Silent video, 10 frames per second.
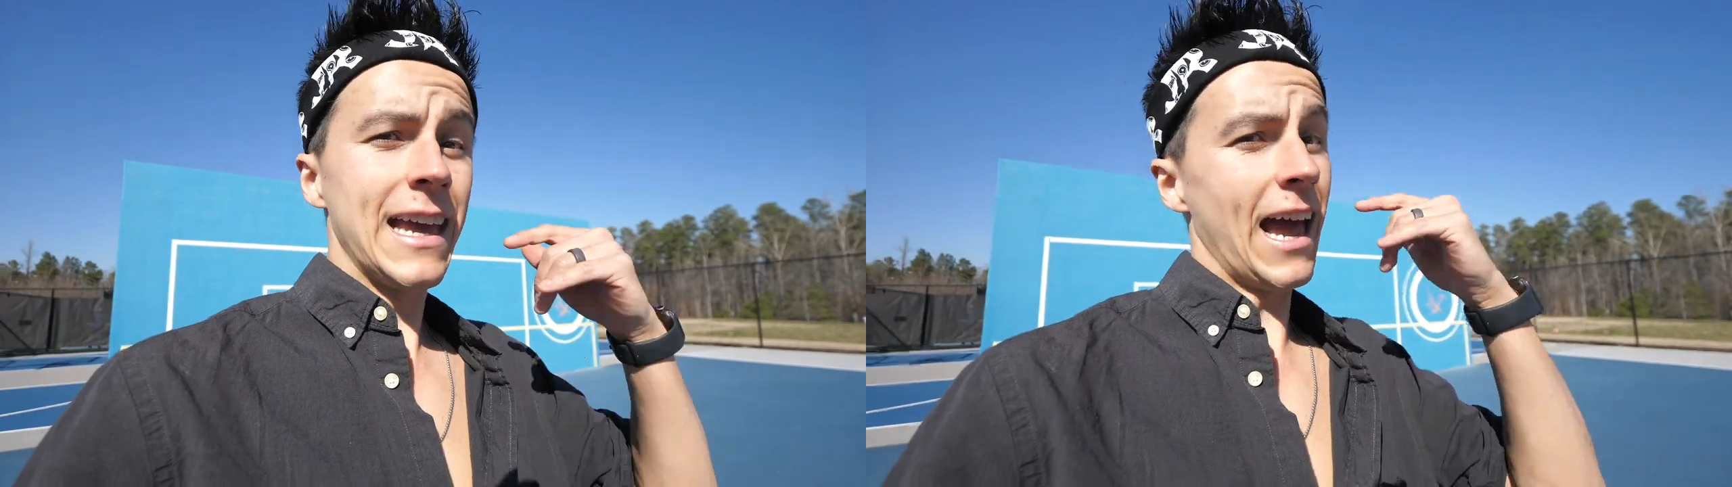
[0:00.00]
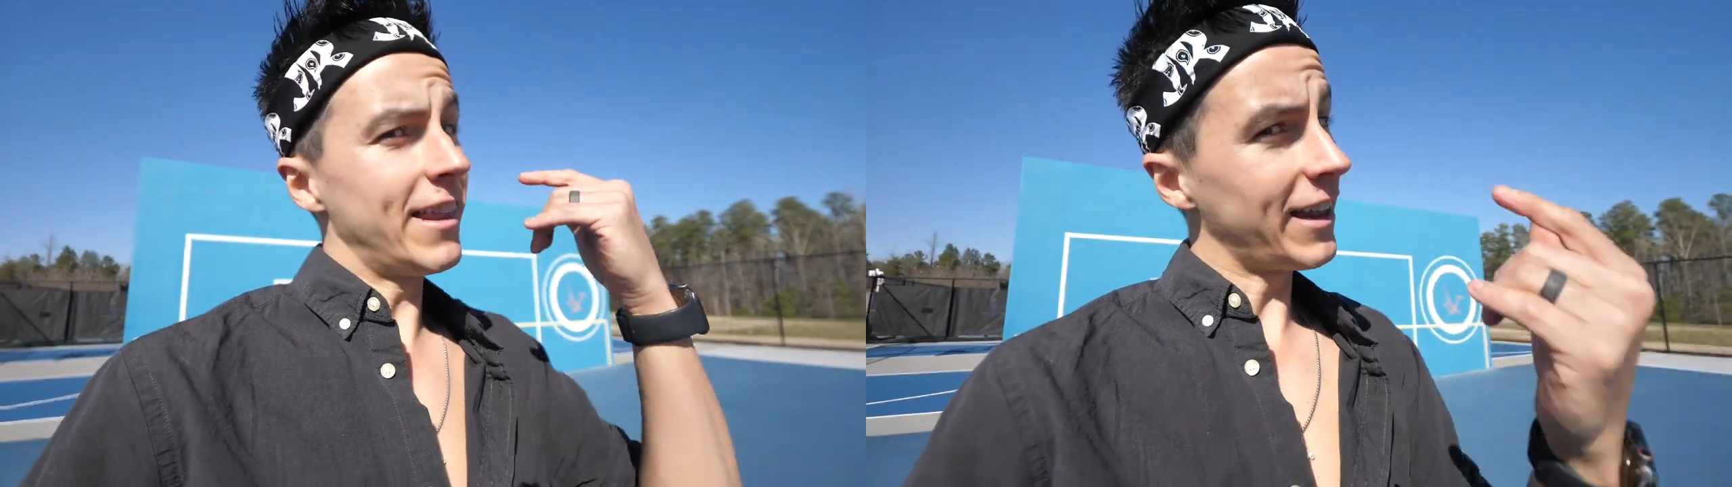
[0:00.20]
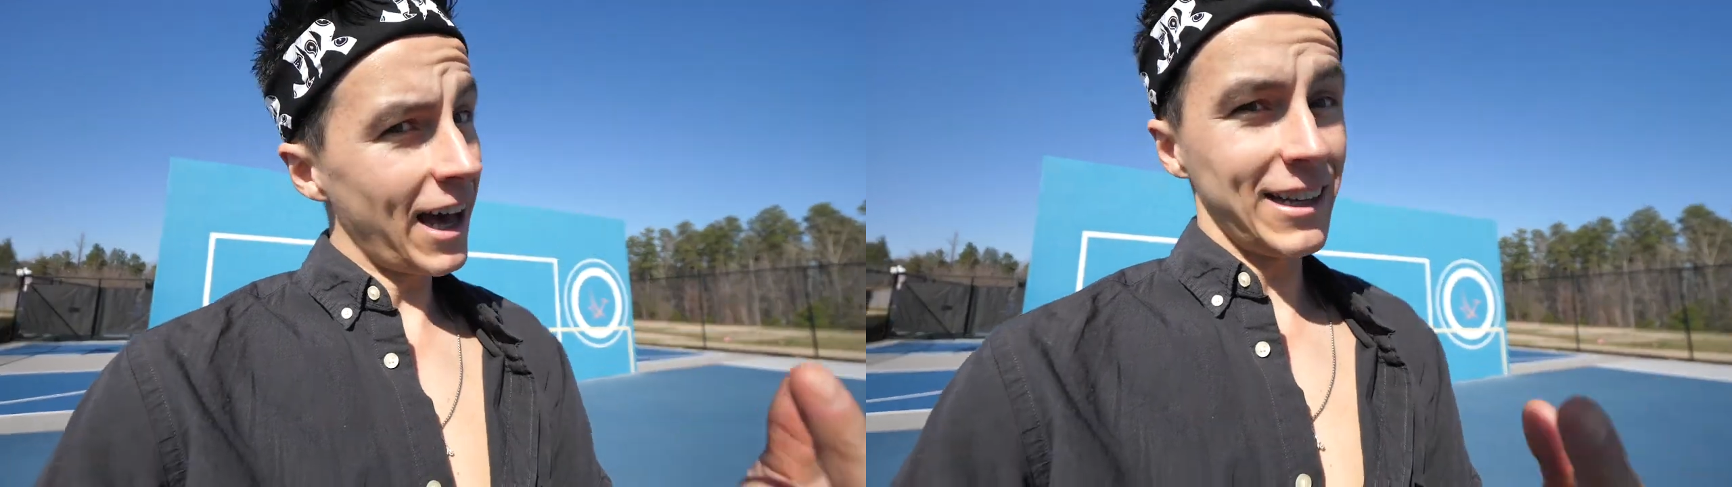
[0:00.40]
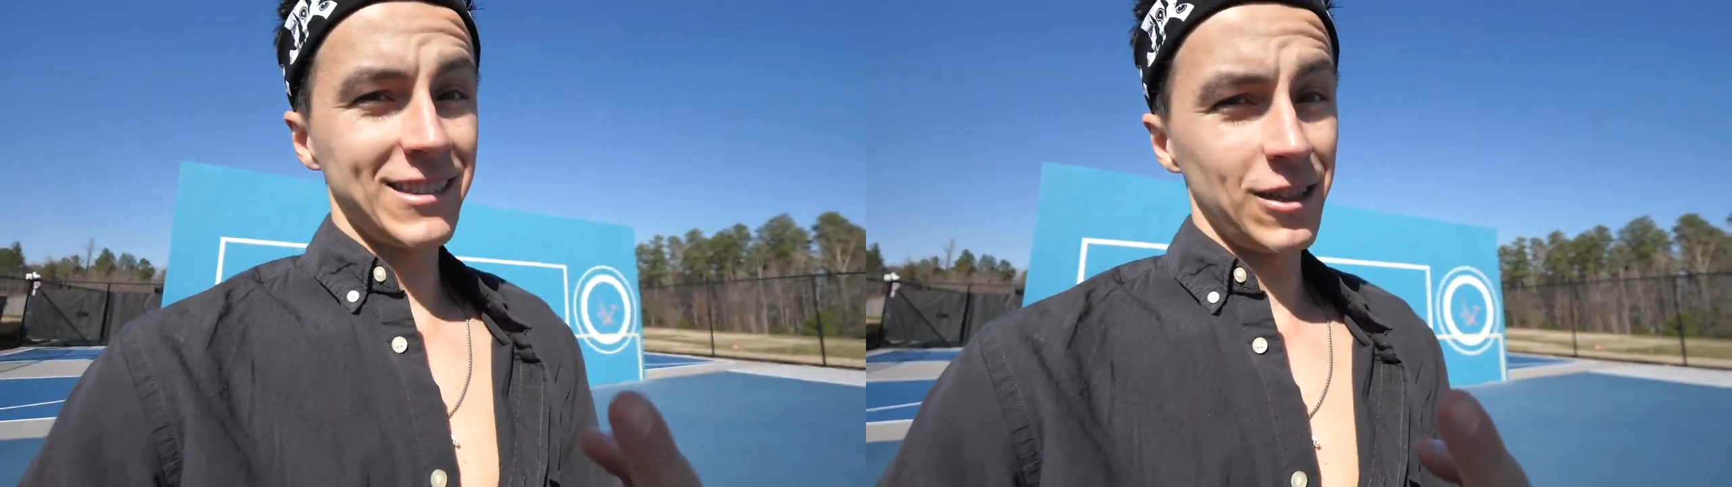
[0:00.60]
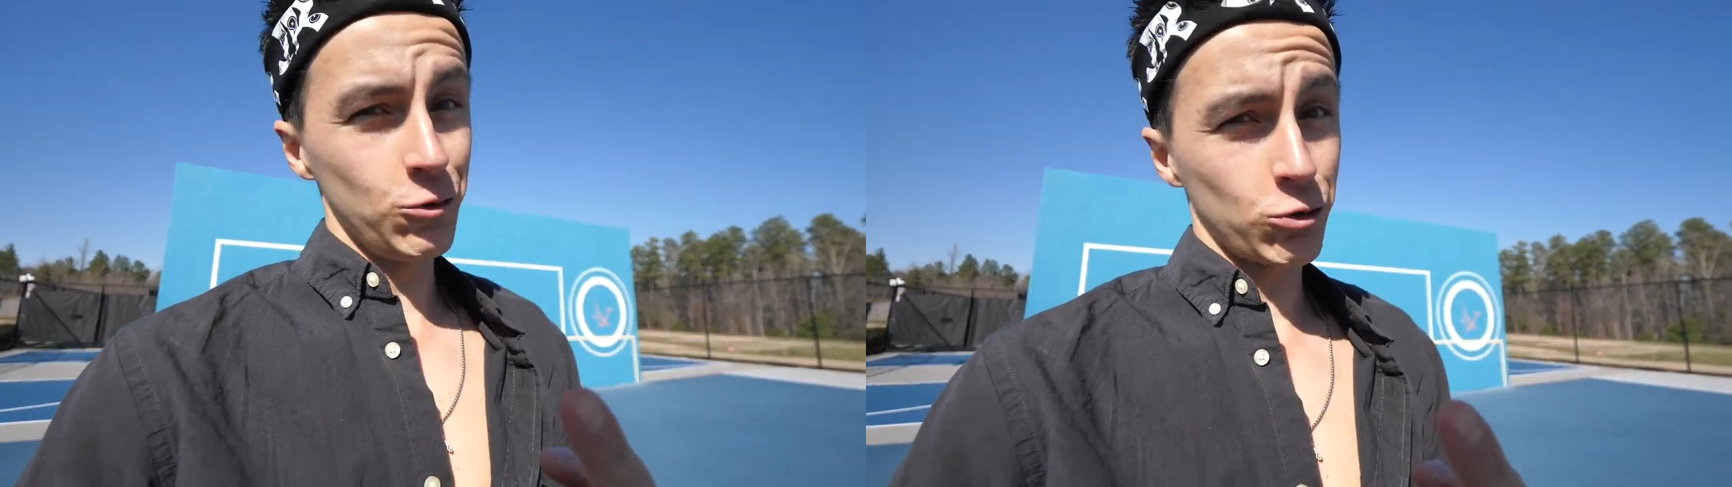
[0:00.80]
and that is
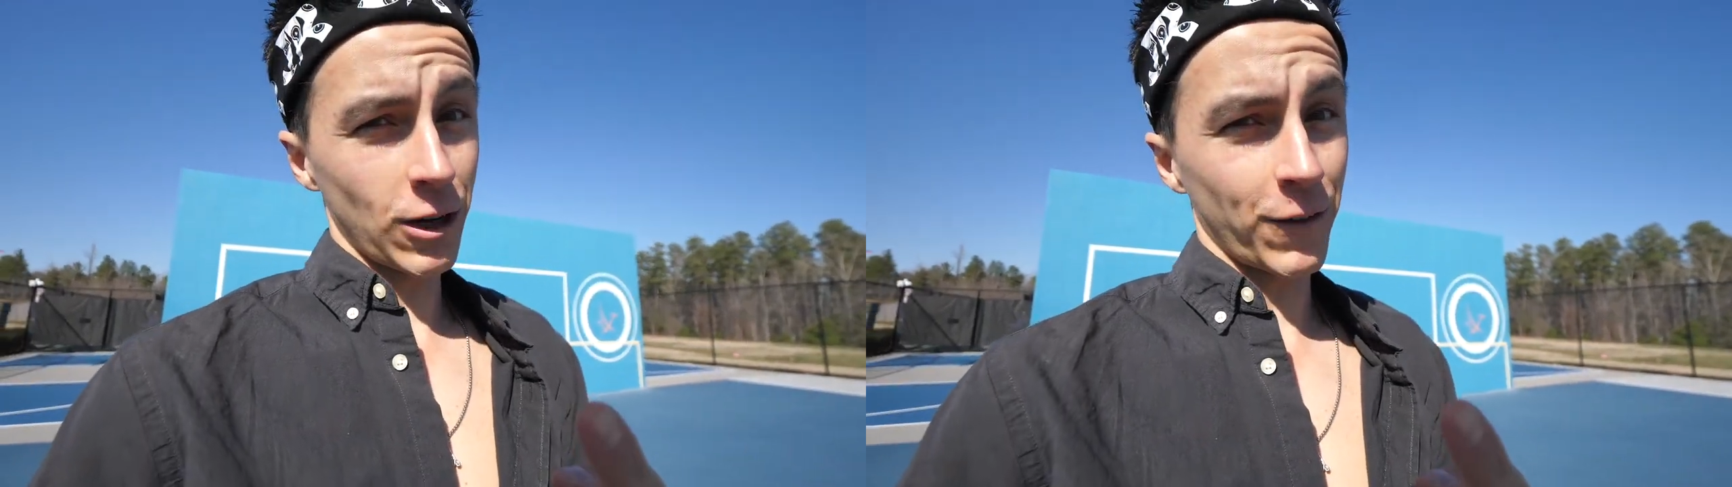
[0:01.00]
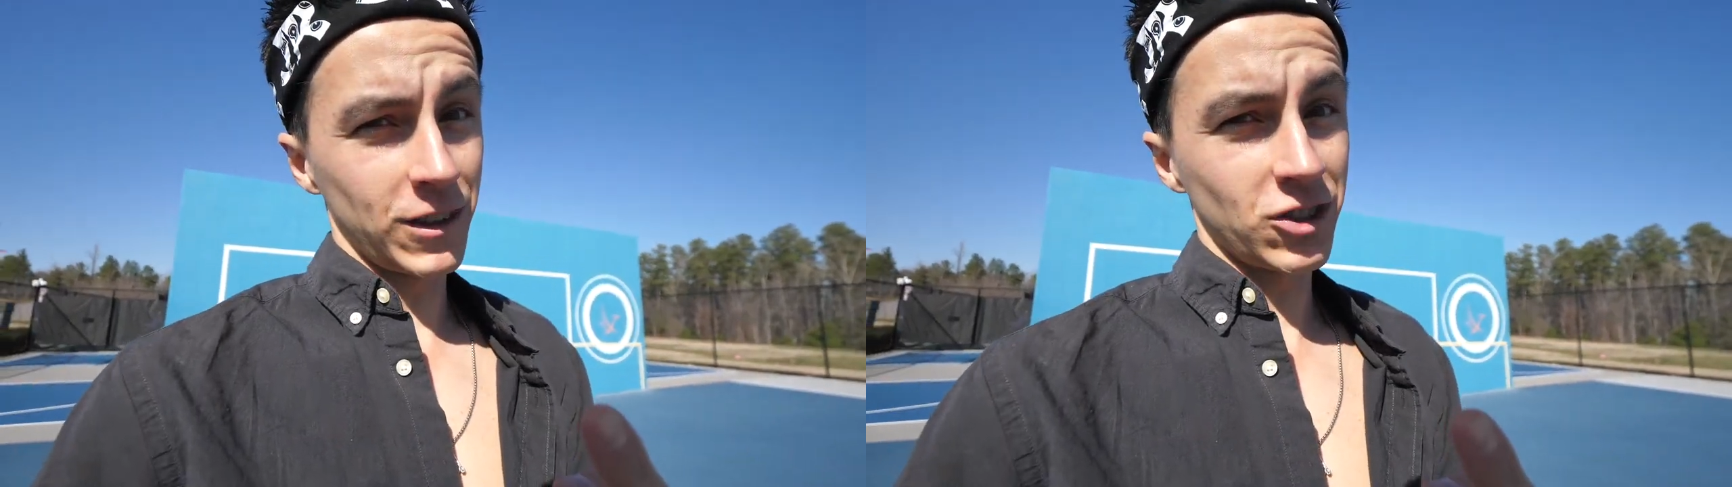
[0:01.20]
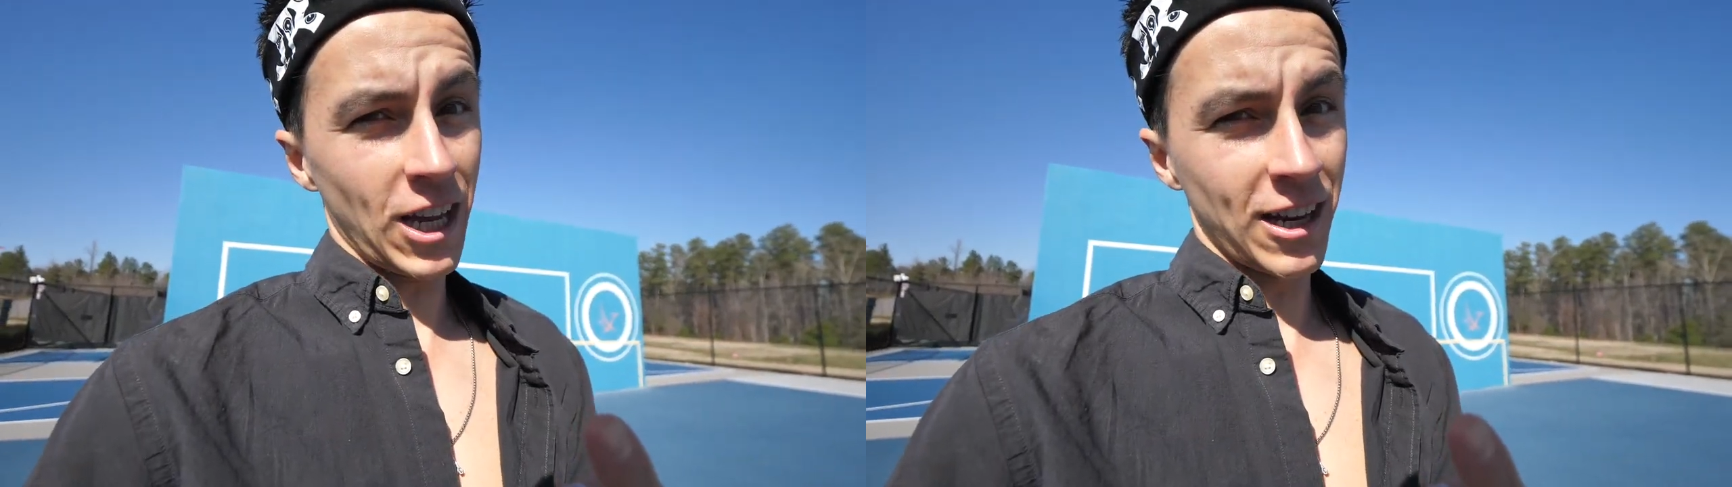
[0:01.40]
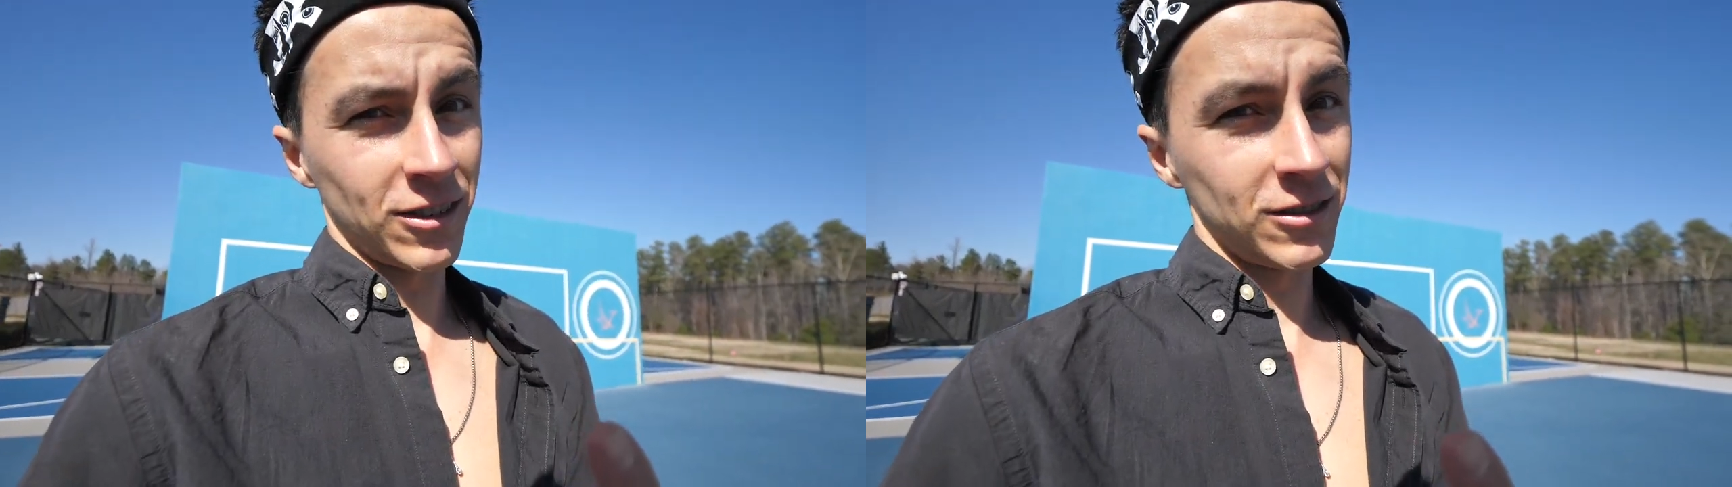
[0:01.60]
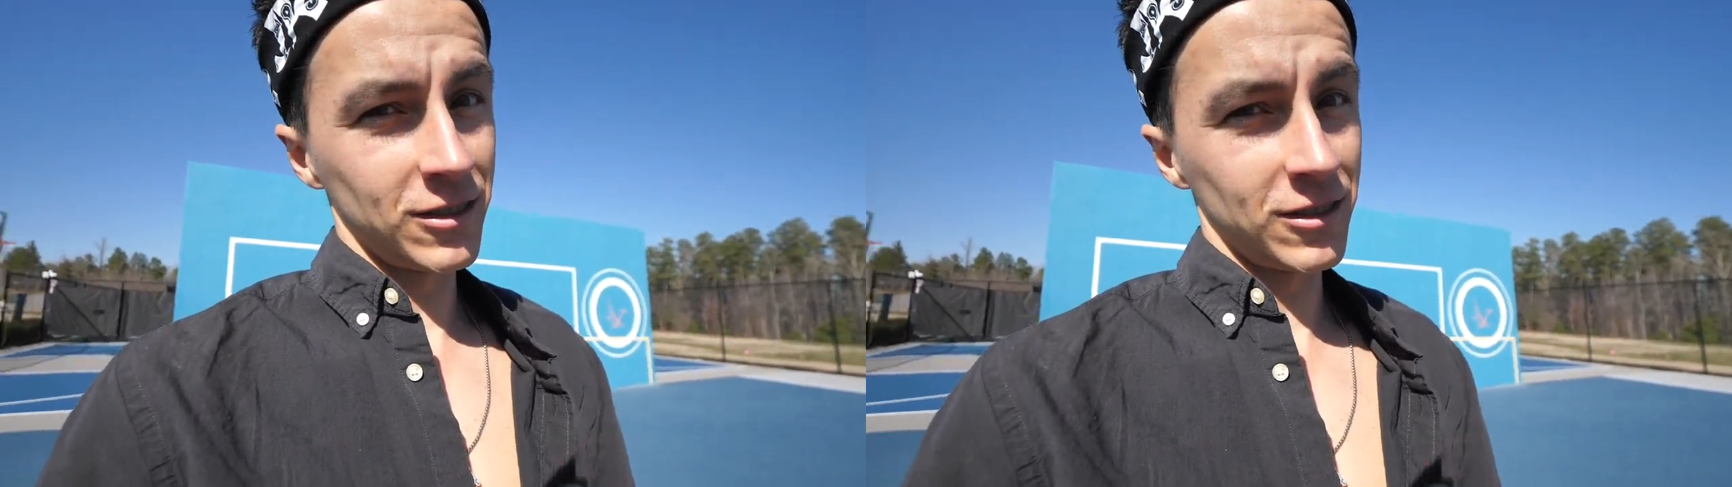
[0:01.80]
a new trick for this channel.